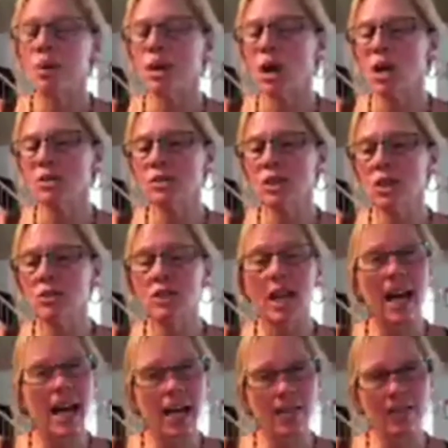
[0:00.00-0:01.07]
but also
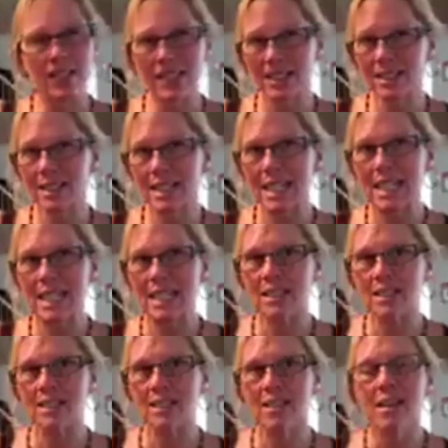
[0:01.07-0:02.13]
to have the
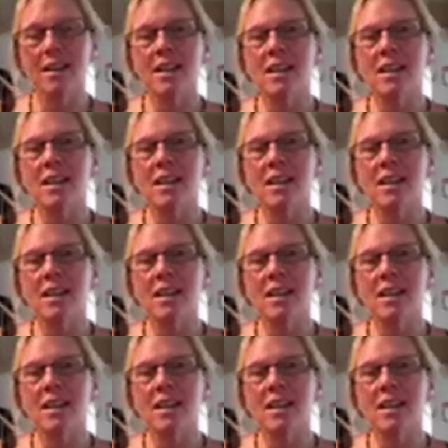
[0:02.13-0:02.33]
seeds,